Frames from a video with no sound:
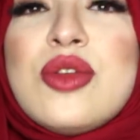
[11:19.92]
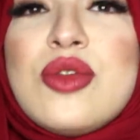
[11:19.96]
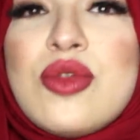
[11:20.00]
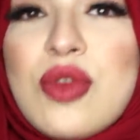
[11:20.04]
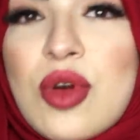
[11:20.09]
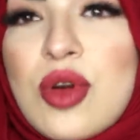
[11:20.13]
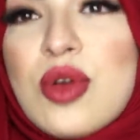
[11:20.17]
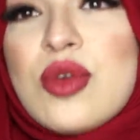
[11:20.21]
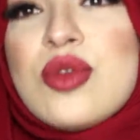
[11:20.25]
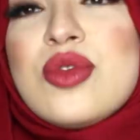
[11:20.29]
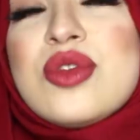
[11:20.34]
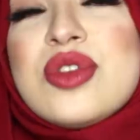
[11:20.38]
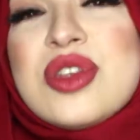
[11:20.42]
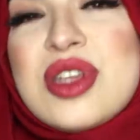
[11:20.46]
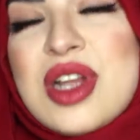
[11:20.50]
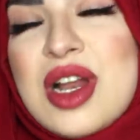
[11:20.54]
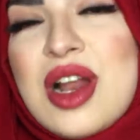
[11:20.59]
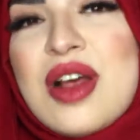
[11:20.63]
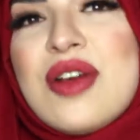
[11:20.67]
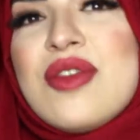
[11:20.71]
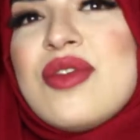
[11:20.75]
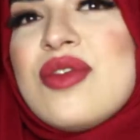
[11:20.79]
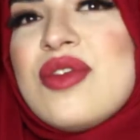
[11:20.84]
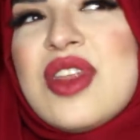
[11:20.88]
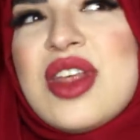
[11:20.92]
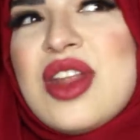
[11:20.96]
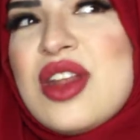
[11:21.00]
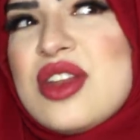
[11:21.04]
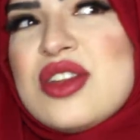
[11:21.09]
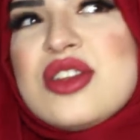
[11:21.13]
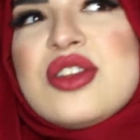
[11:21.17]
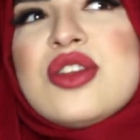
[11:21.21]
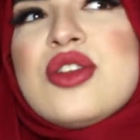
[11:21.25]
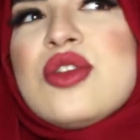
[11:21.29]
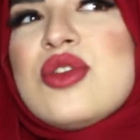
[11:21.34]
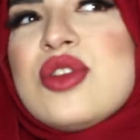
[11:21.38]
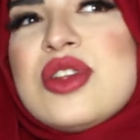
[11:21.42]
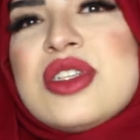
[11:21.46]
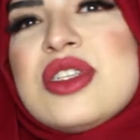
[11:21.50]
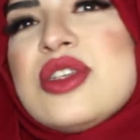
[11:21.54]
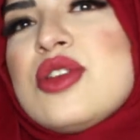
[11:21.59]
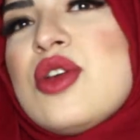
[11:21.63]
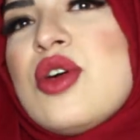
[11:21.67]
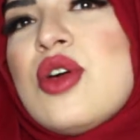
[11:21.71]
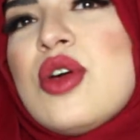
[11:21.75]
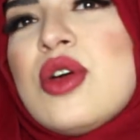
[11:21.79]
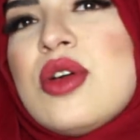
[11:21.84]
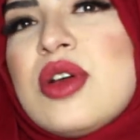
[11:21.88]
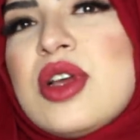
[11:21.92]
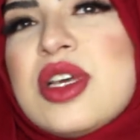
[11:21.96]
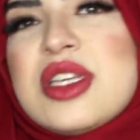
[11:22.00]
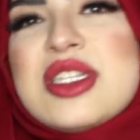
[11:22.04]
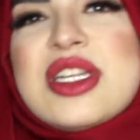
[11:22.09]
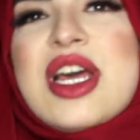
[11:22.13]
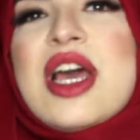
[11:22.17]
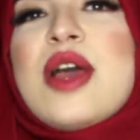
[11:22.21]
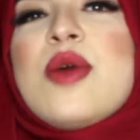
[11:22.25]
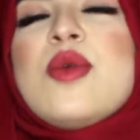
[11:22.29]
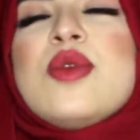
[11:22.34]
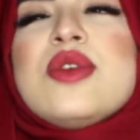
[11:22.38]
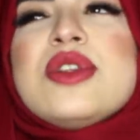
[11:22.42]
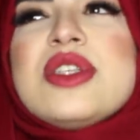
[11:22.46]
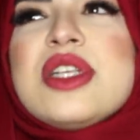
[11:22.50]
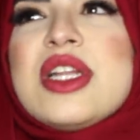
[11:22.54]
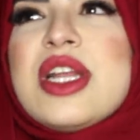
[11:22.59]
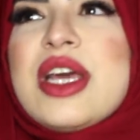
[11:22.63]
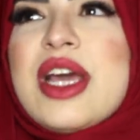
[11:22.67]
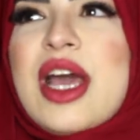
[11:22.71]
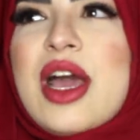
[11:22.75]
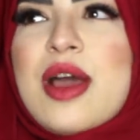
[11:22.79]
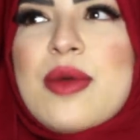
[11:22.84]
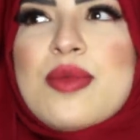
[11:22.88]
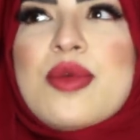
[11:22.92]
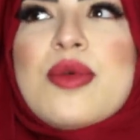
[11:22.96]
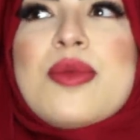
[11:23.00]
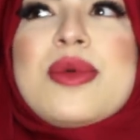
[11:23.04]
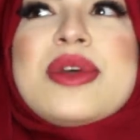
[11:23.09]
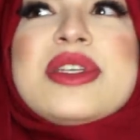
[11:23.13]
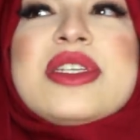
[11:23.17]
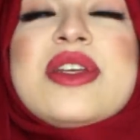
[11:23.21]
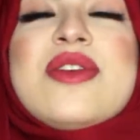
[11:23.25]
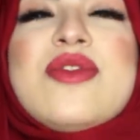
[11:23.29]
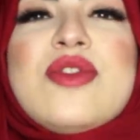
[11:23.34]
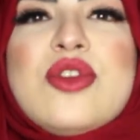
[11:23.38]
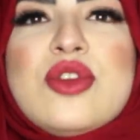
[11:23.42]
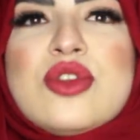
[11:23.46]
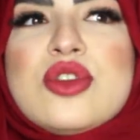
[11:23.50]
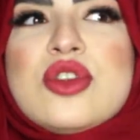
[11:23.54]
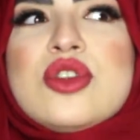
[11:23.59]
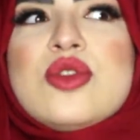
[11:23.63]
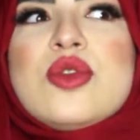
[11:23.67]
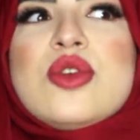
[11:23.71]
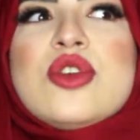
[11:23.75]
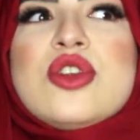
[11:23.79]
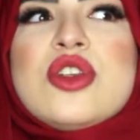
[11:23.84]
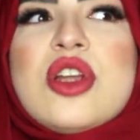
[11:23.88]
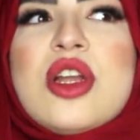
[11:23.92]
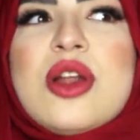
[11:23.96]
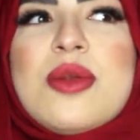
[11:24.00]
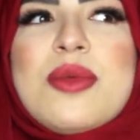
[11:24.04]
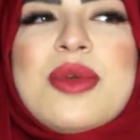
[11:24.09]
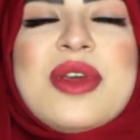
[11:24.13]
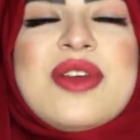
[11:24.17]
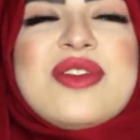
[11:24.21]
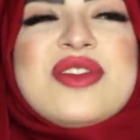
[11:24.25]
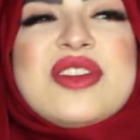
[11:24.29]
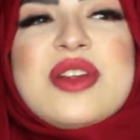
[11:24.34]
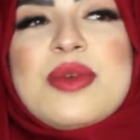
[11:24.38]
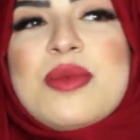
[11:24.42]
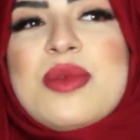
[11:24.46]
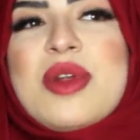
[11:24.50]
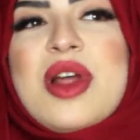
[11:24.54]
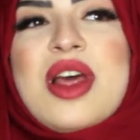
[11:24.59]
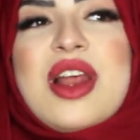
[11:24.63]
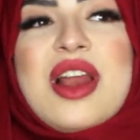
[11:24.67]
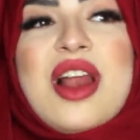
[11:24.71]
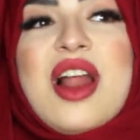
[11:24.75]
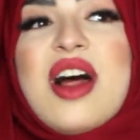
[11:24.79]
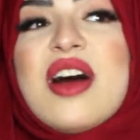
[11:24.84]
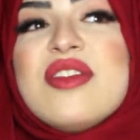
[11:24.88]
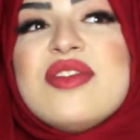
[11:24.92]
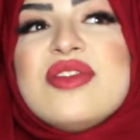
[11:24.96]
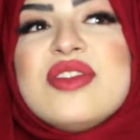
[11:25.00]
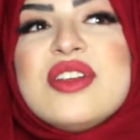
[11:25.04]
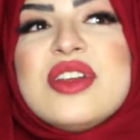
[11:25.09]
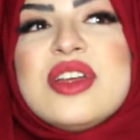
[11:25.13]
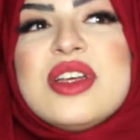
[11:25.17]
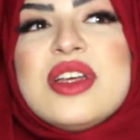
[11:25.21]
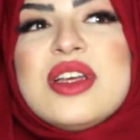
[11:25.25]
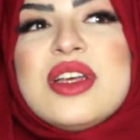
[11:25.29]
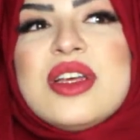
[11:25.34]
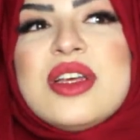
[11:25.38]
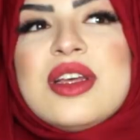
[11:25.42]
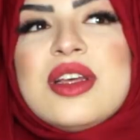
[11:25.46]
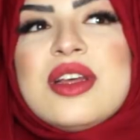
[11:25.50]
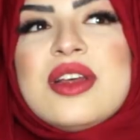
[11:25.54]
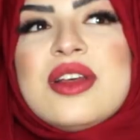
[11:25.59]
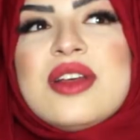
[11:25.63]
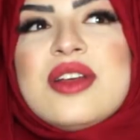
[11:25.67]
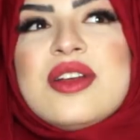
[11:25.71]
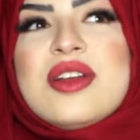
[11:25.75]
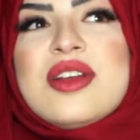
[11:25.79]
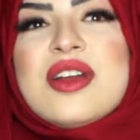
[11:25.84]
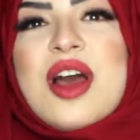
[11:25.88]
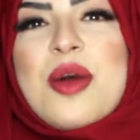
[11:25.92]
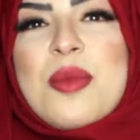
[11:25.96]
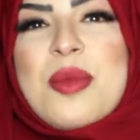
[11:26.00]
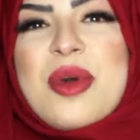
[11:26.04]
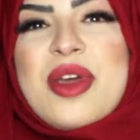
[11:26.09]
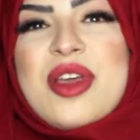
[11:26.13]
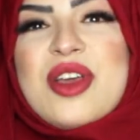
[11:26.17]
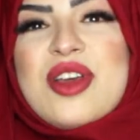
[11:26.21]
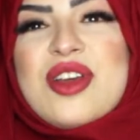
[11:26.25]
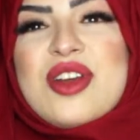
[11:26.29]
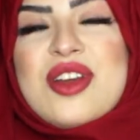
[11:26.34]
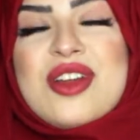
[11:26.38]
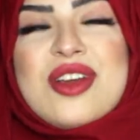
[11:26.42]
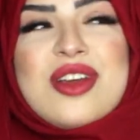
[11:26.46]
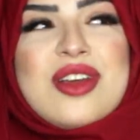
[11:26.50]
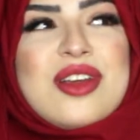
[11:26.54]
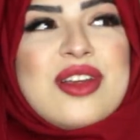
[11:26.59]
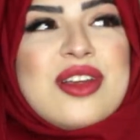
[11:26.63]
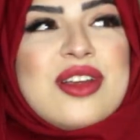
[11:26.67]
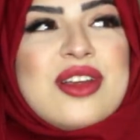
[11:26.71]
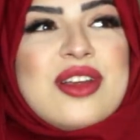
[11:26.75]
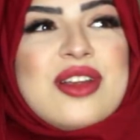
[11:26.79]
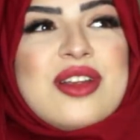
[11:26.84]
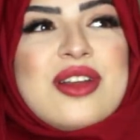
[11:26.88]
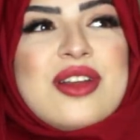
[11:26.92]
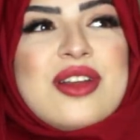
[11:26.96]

grow to love. That's not, it's not. Because I would, like, I put myself in your situation and I'm like, for someone I love, am I gonna